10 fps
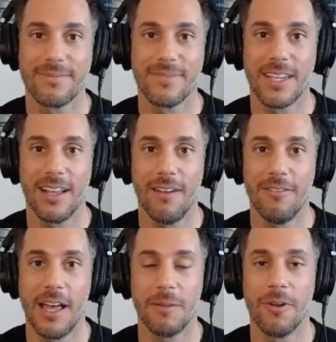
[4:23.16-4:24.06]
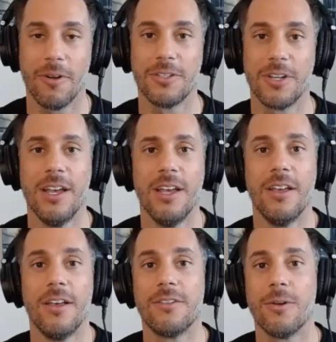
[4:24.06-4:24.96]
I love that approach.
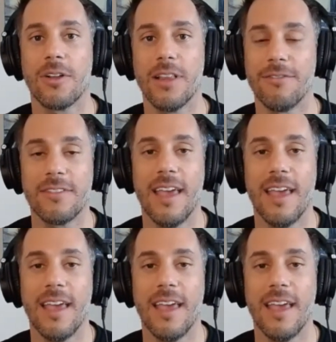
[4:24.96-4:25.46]
So, Cliff,